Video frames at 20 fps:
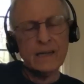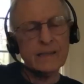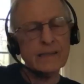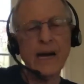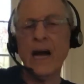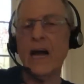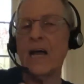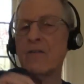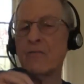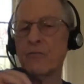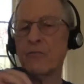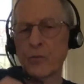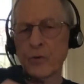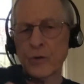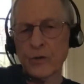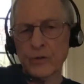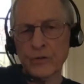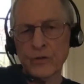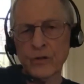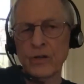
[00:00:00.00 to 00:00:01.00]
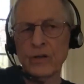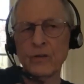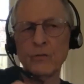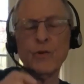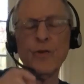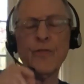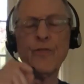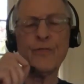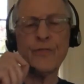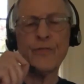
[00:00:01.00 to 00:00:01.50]
I have worked
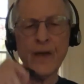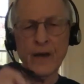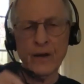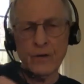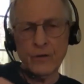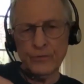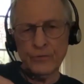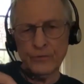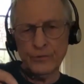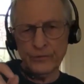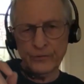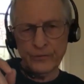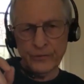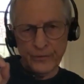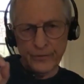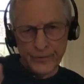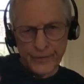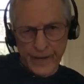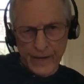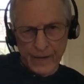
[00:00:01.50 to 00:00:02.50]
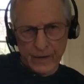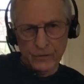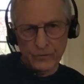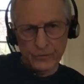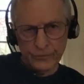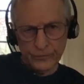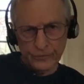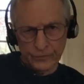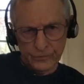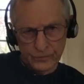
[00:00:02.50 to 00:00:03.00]
with thousands and
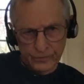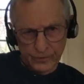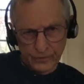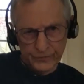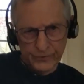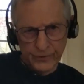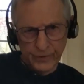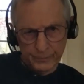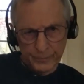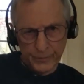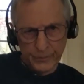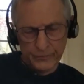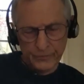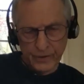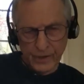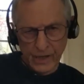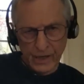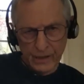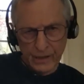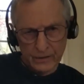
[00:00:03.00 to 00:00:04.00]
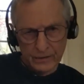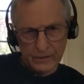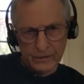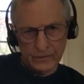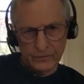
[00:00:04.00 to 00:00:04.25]
thousands of subpersonalities.